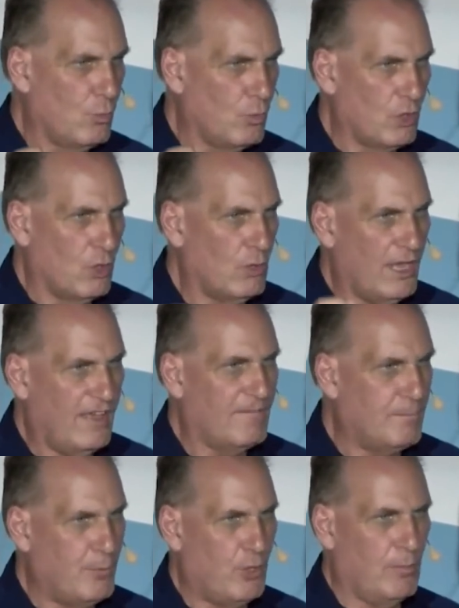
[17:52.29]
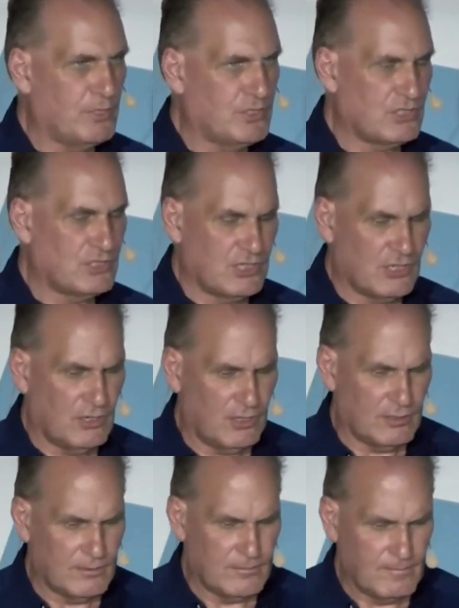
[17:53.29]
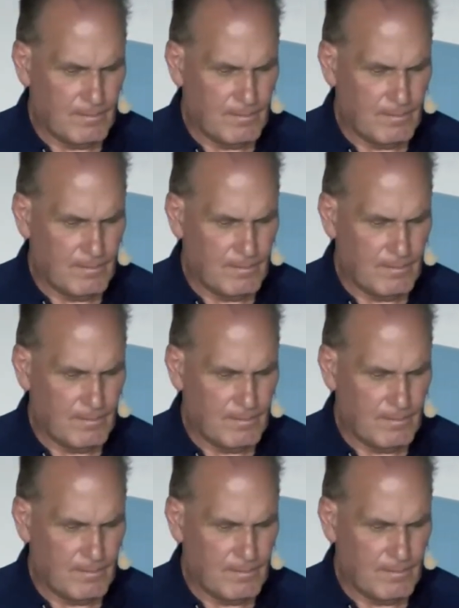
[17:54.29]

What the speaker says: We all have purposes in God.